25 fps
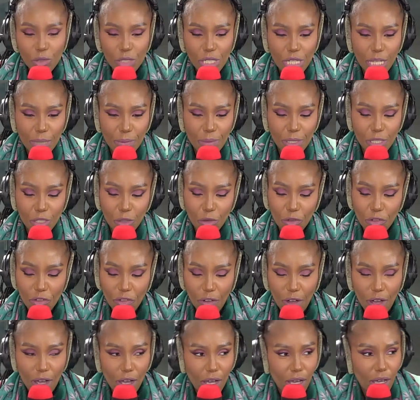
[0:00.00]
tips so
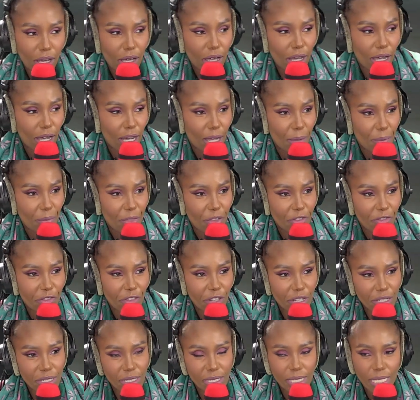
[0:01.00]
far. Um, the
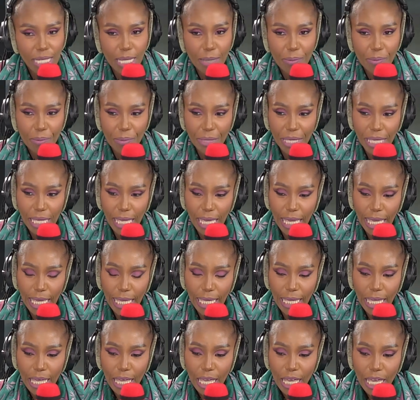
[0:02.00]
first tip
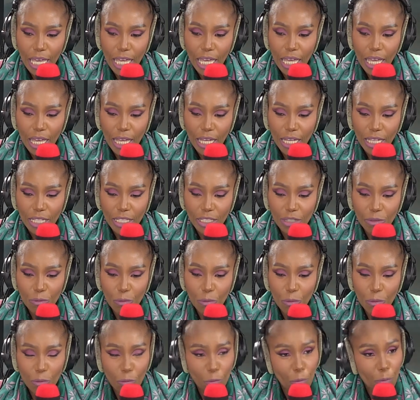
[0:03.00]
being,
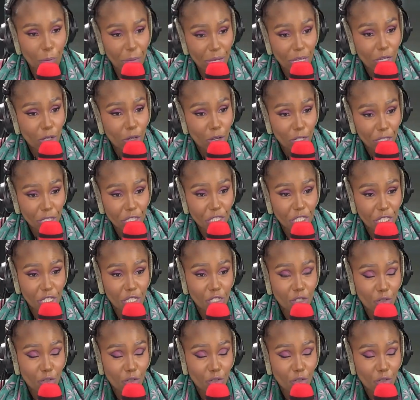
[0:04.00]
be conscious